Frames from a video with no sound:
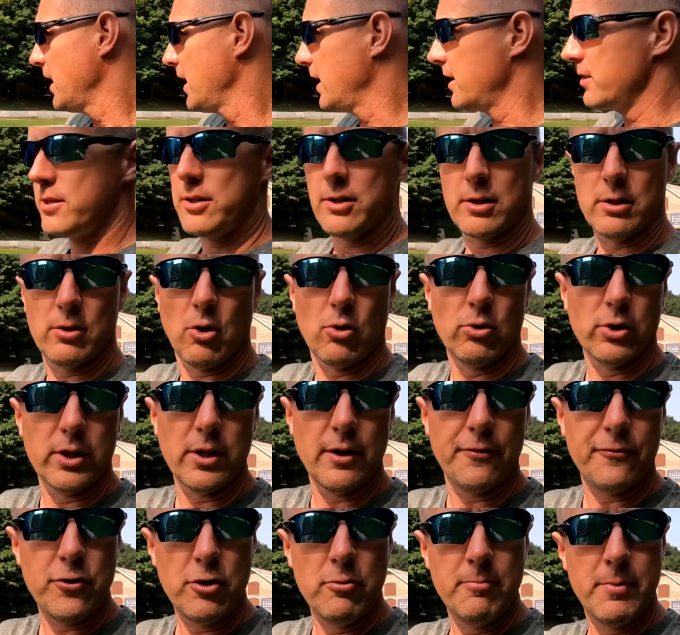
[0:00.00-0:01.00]
and there are
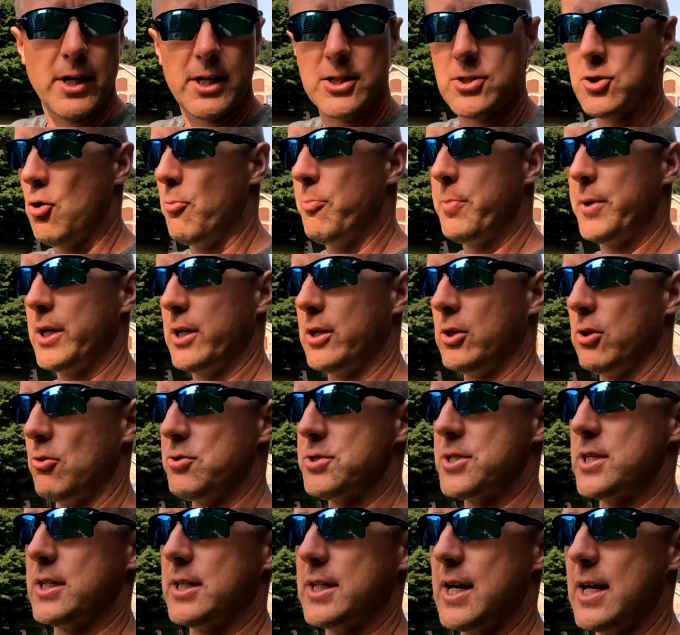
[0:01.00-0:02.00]
only a few minutes opening and
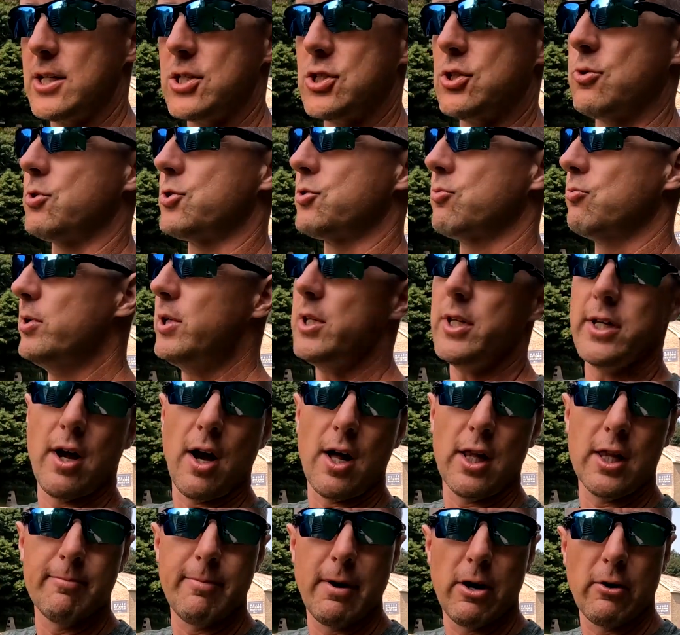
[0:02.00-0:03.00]
closing the gate, so it's really
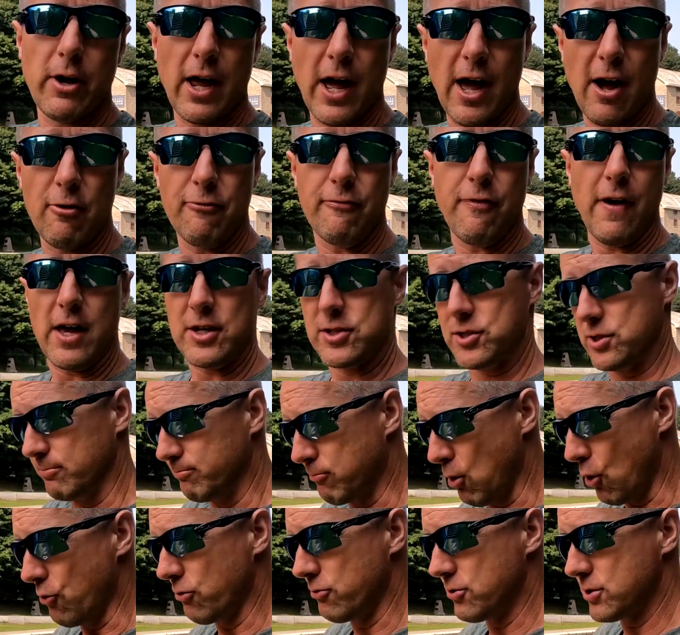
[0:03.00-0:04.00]
all about how fast the
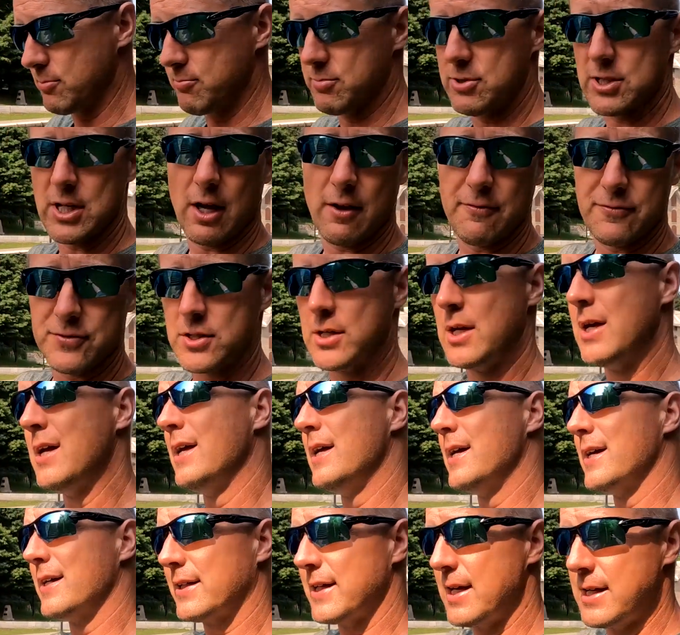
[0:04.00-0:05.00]
boaters themselves
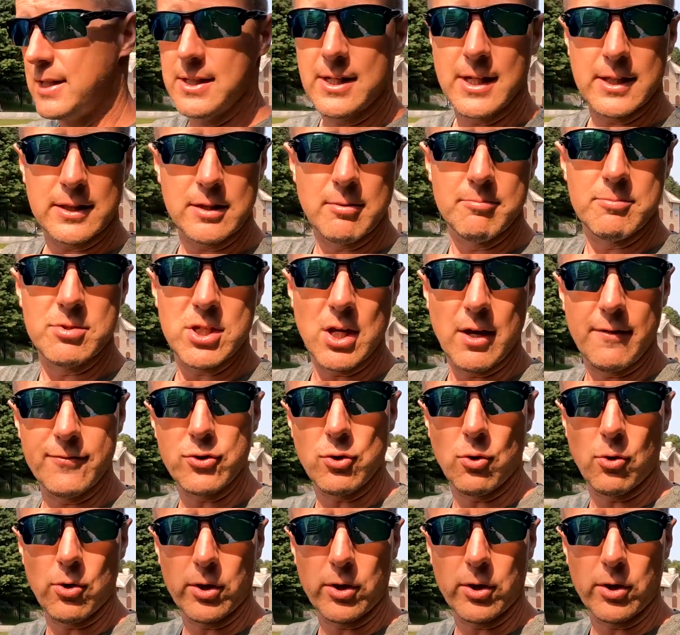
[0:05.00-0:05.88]
can get themselves